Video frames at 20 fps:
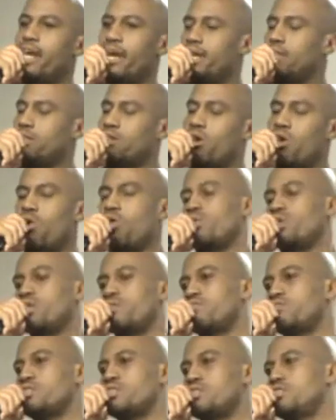that is a whole
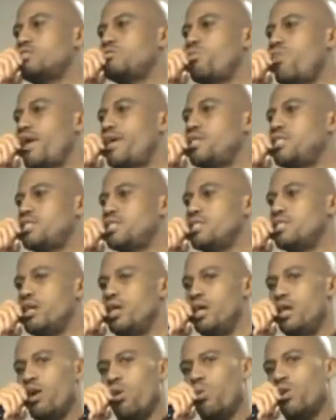different situation.
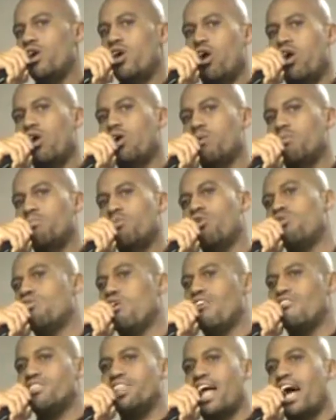We all move
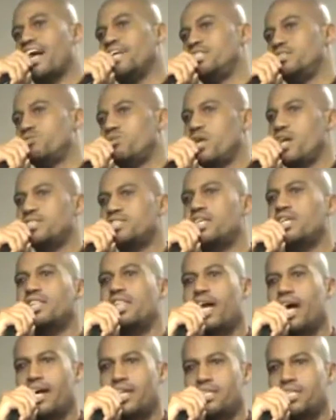off logic. When I say
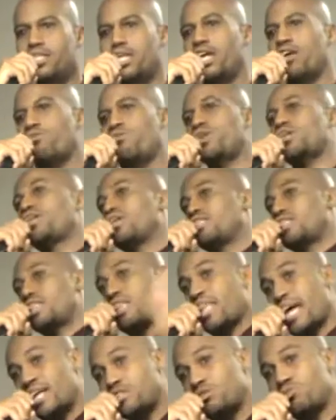logic, if we cut the
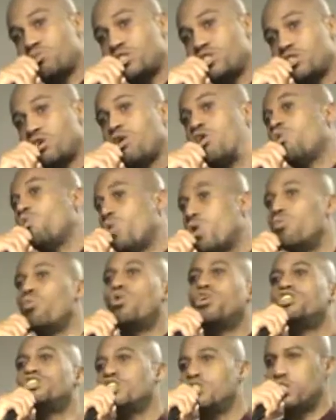light switch on, we
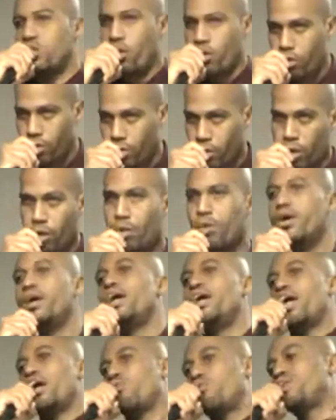want it to turn on.
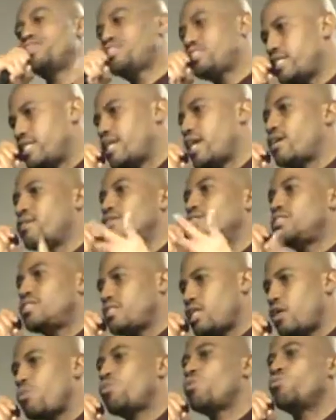If we sit down in the
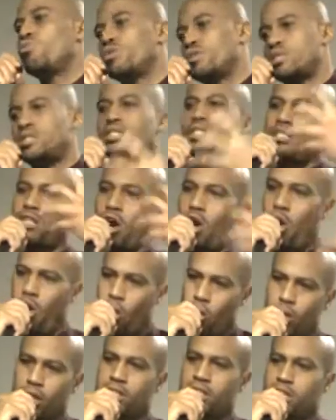seat, we want the seat to
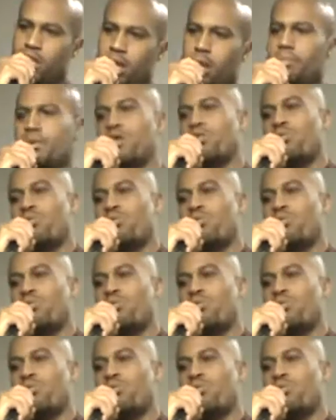hold us up.